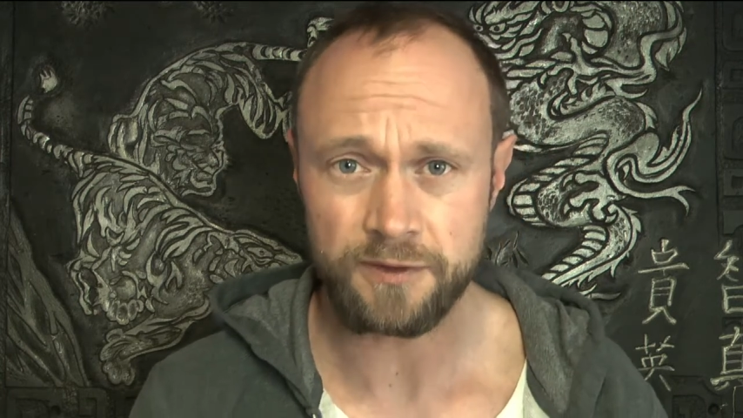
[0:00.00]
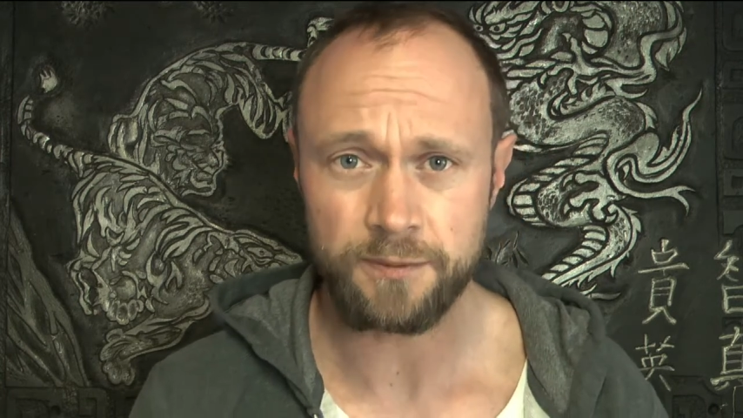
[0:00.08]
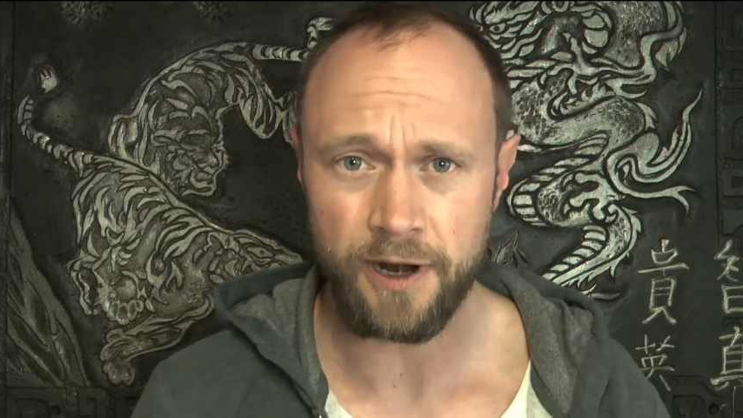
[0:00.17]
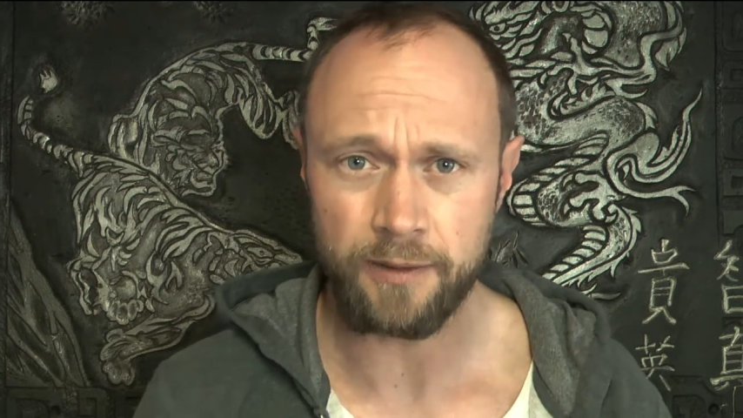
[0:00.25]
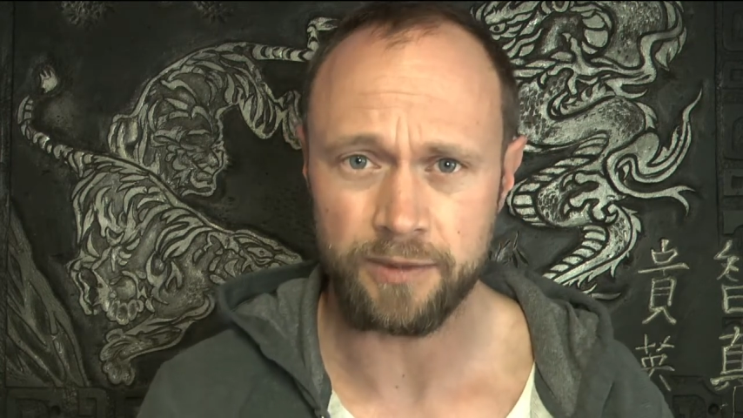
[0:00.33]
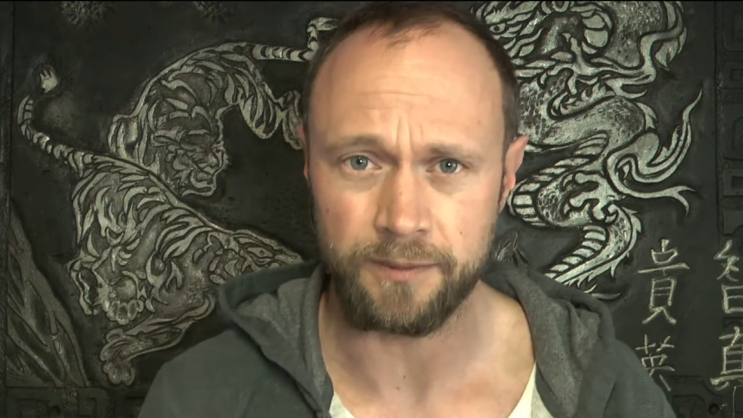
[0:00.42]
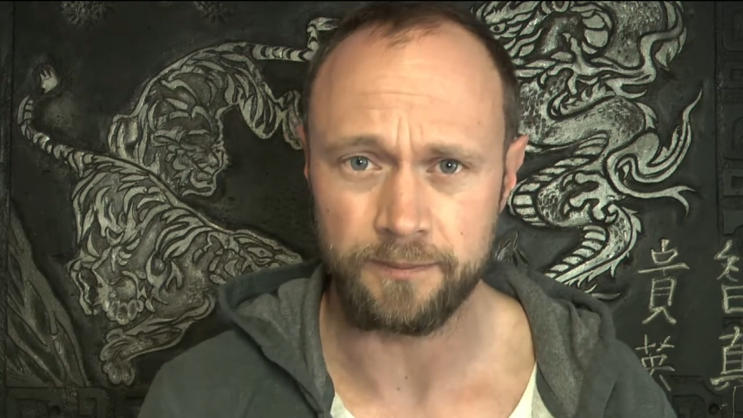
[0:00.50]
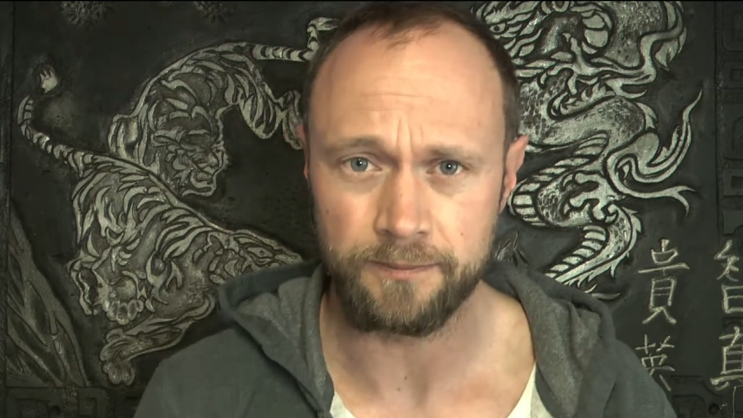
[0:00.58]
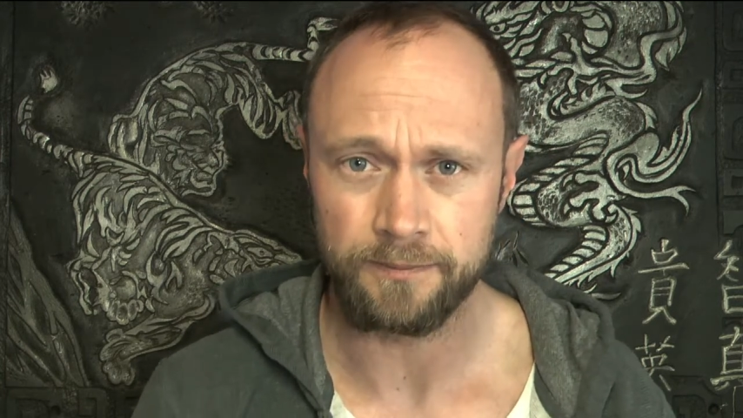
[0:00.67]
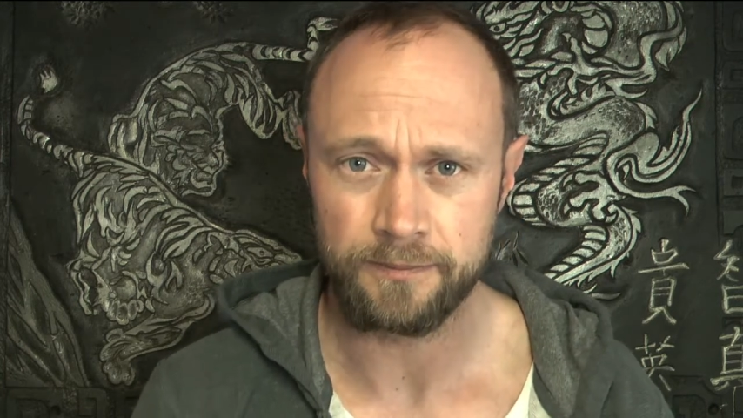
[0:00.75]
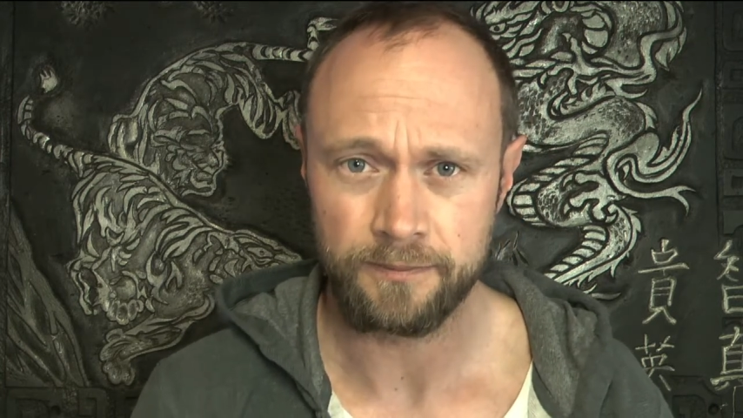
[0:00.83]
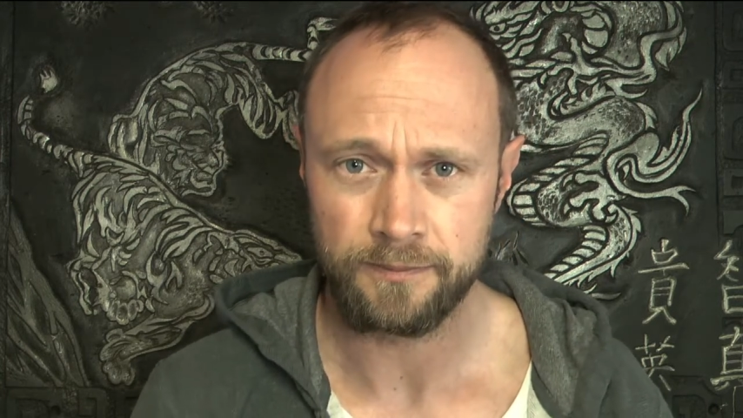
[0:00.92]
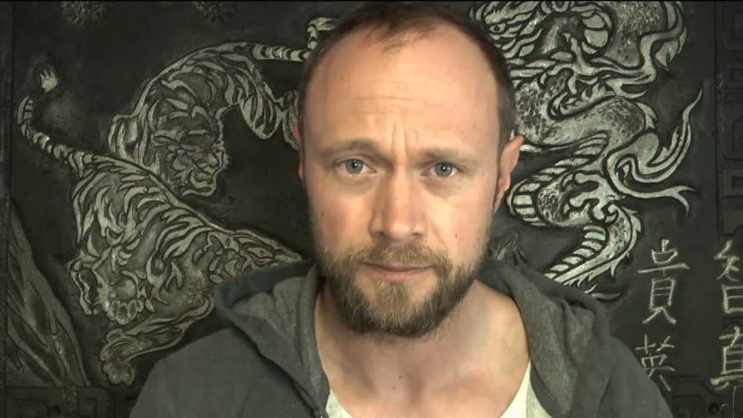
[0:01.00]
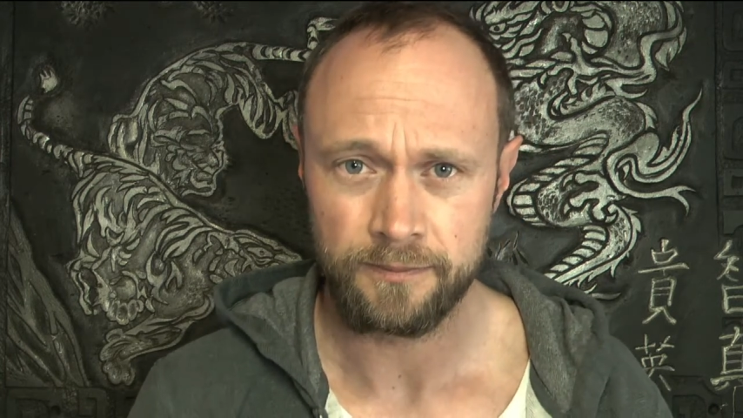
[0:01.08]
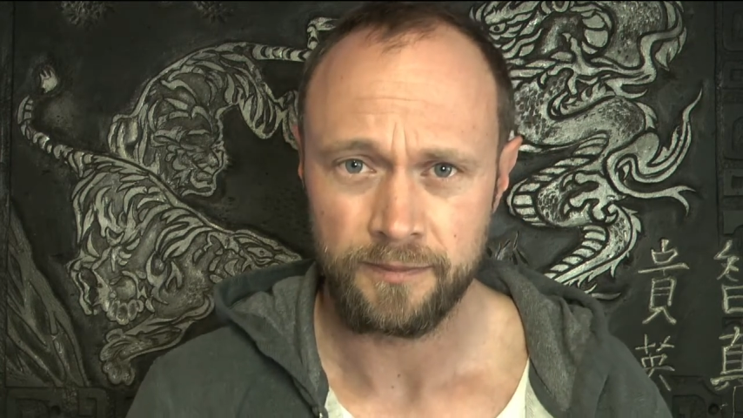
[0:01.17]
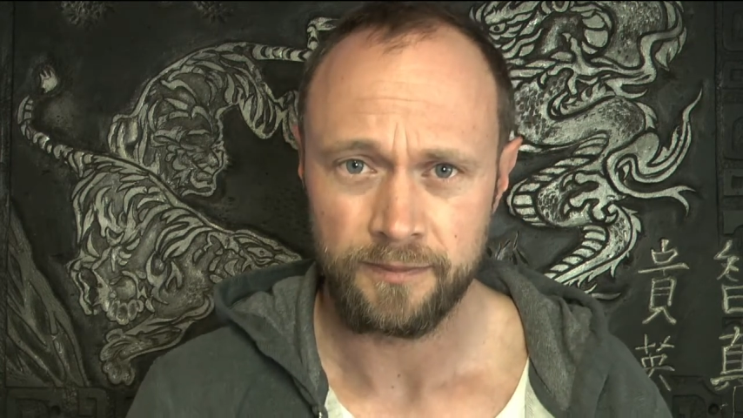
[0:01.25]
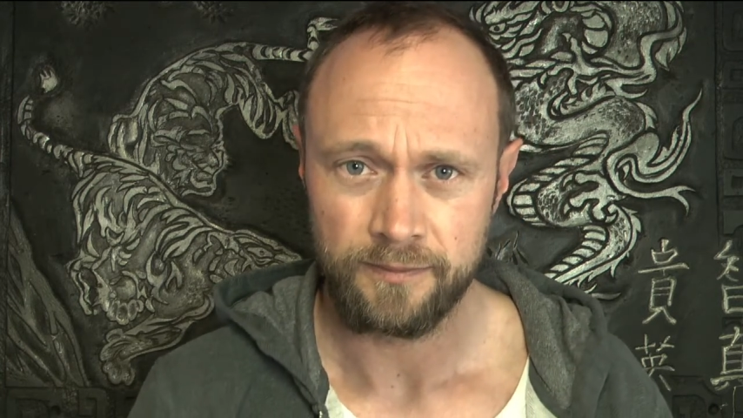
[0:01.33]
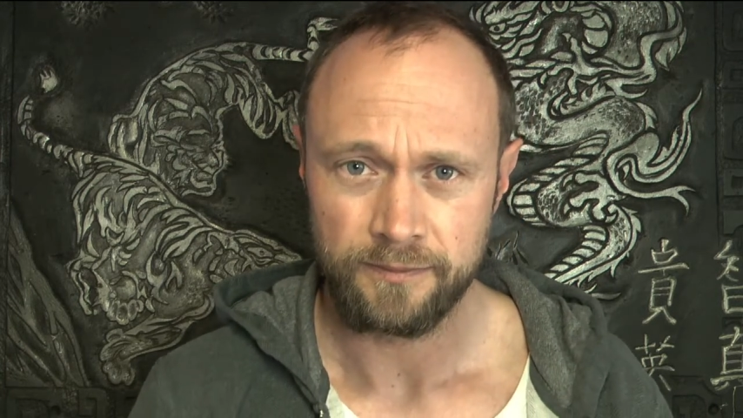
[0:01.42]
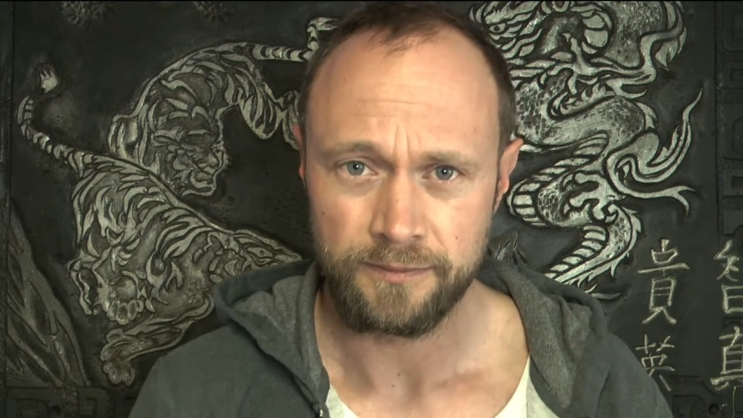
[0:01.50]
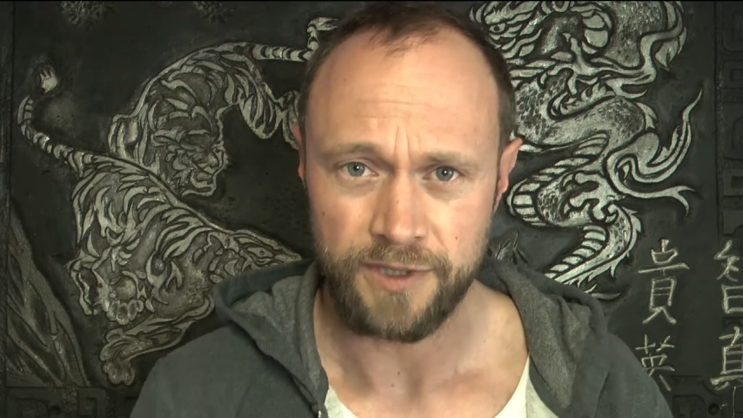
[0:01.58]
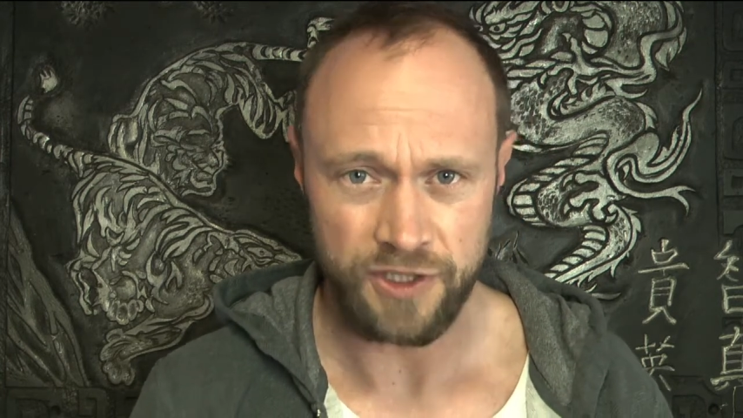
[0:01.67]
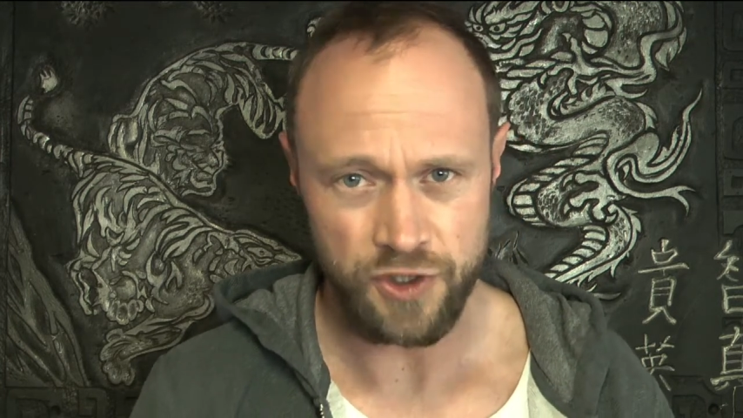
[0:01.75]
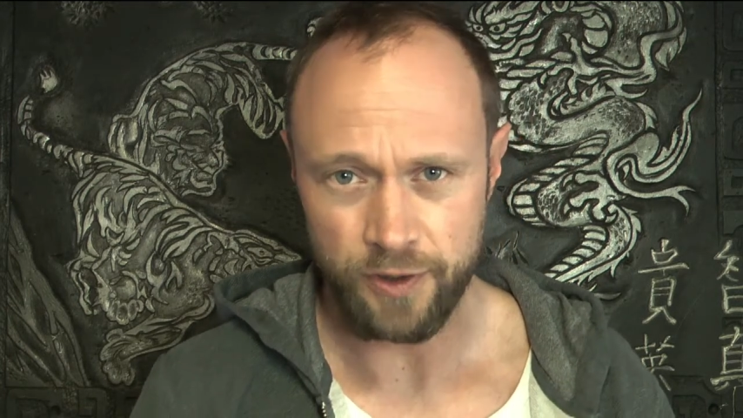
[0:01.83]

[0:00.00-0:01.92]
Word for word: problem? Did you